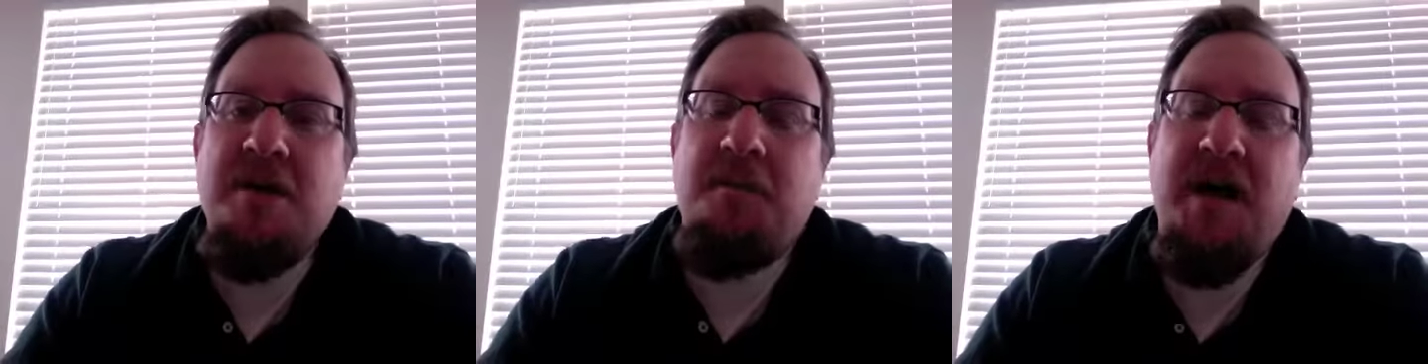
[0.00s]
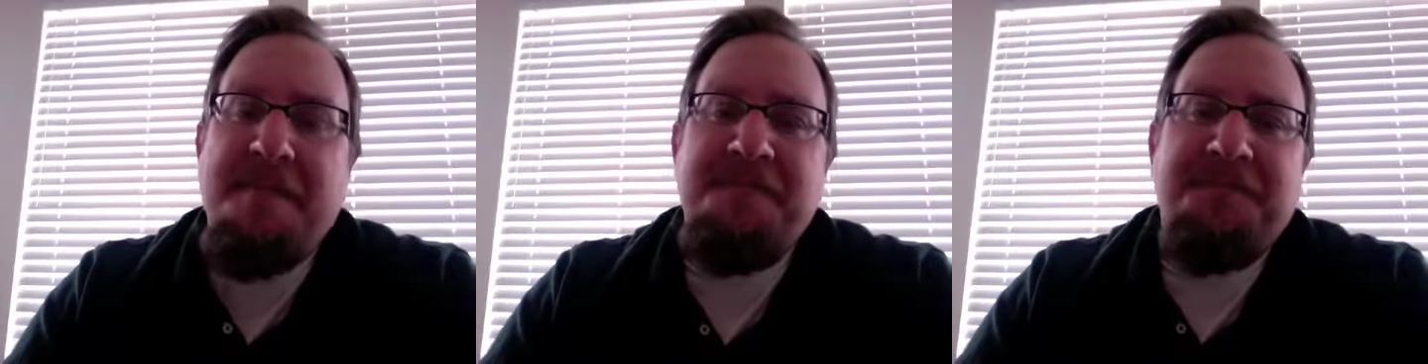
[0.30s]

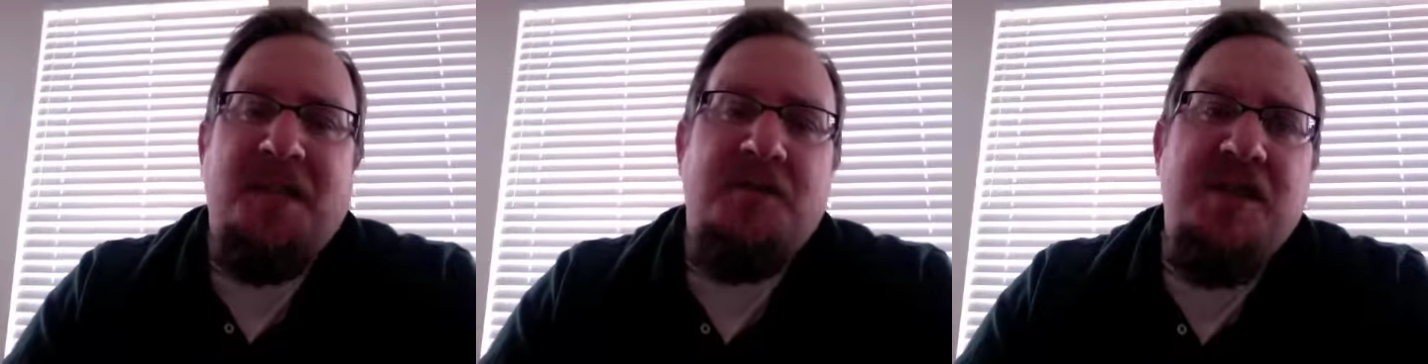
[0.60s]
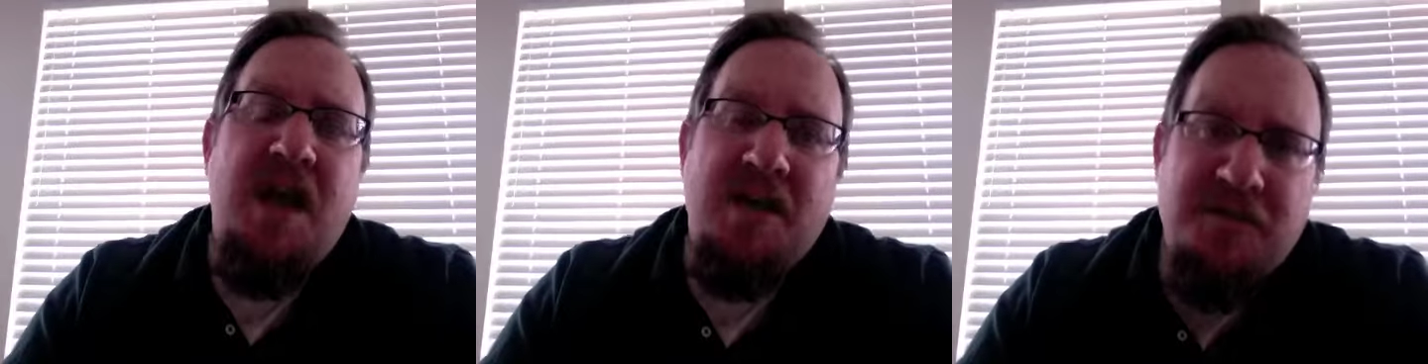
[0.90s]
But
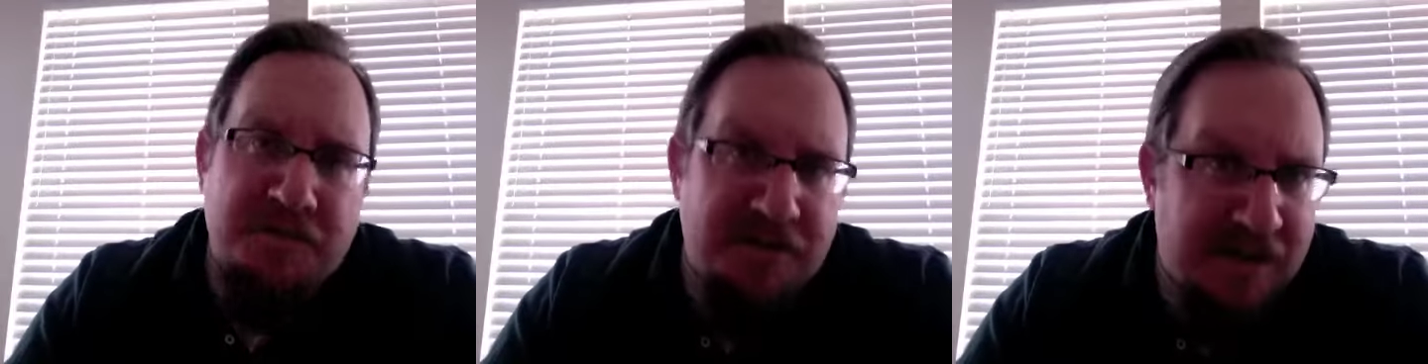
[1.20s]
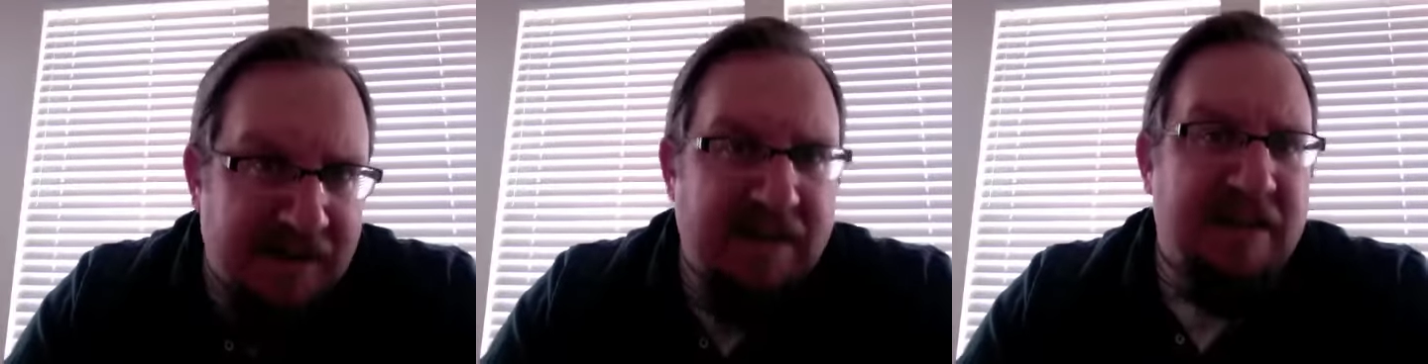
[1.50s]
the other
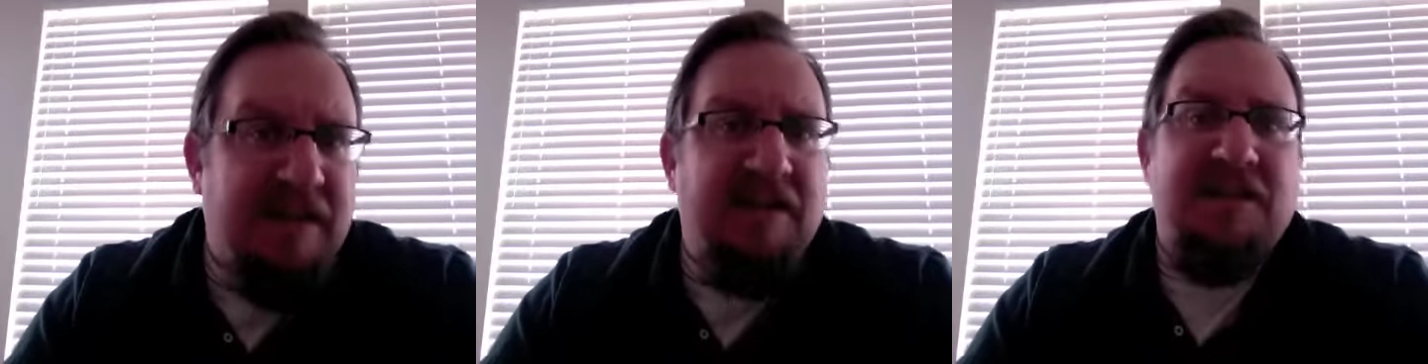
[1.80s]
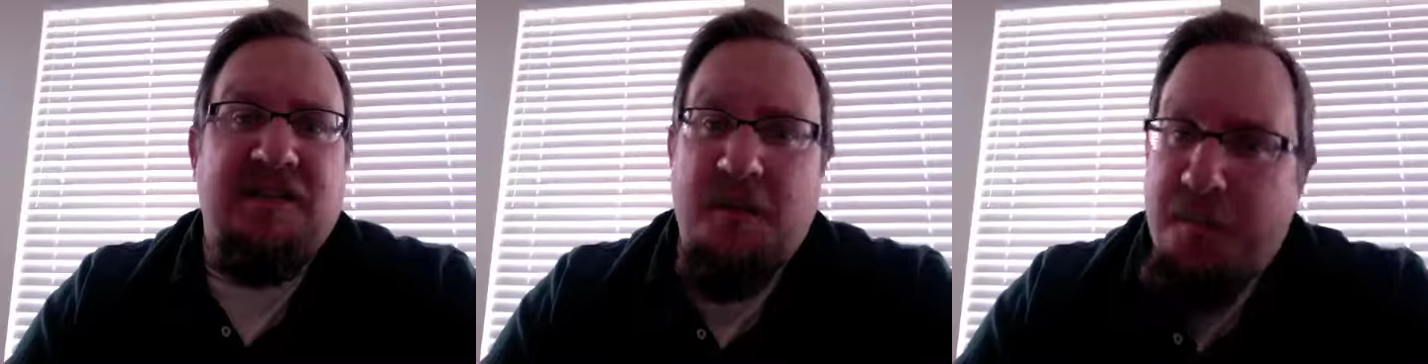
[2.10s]
thing is,
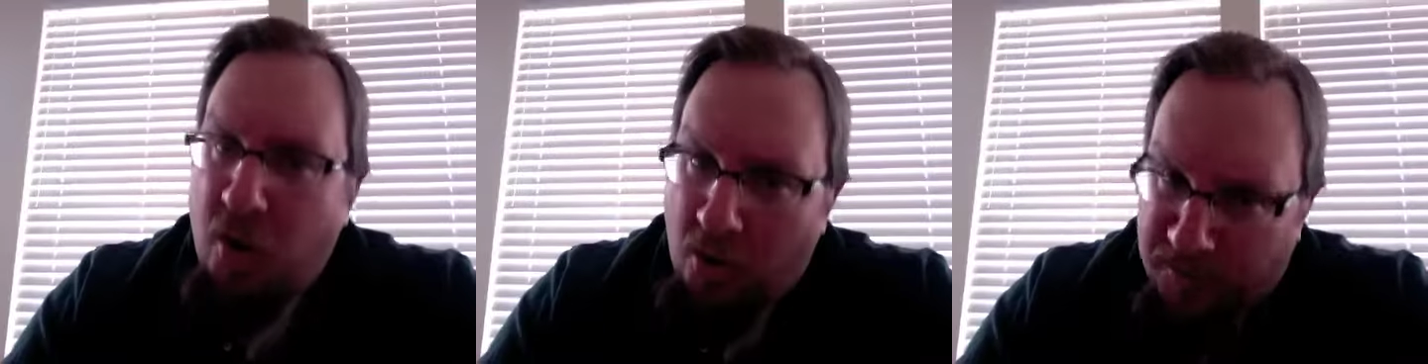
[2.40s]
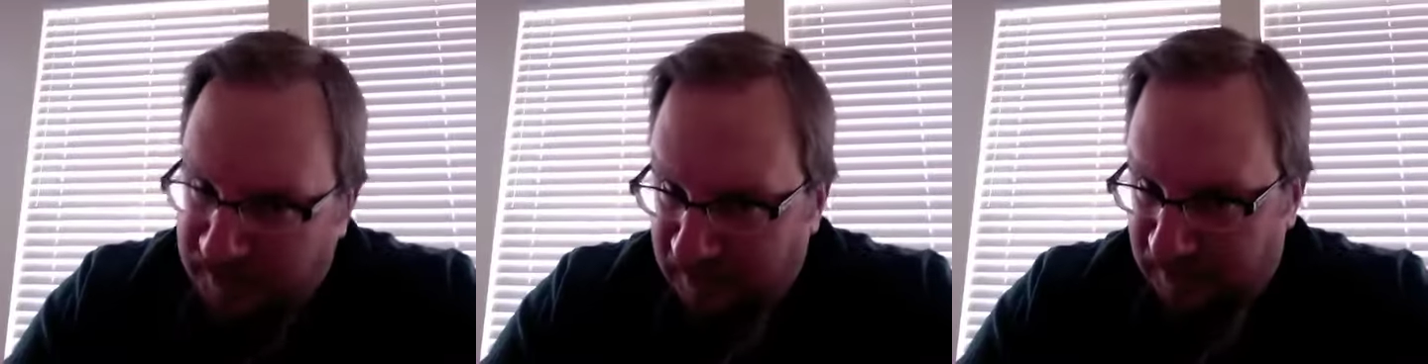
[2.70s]
is that
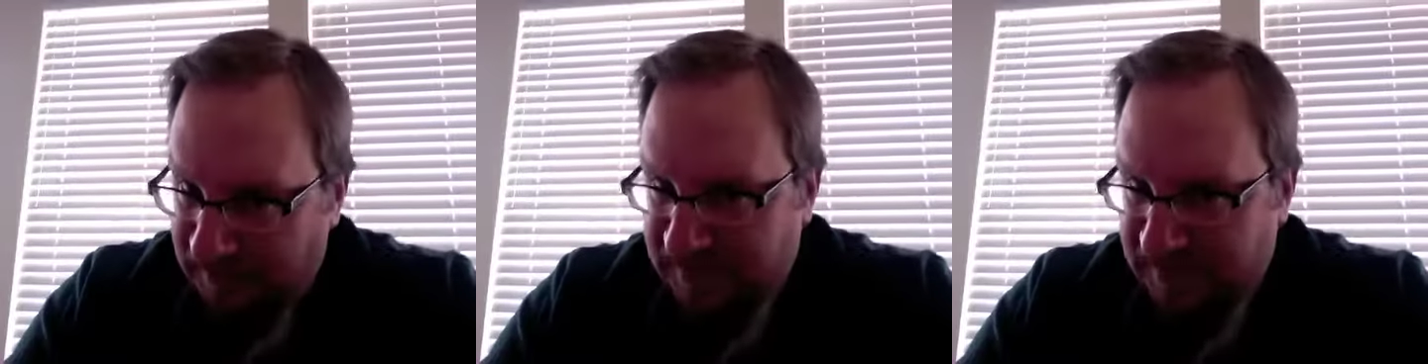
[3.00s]
personally,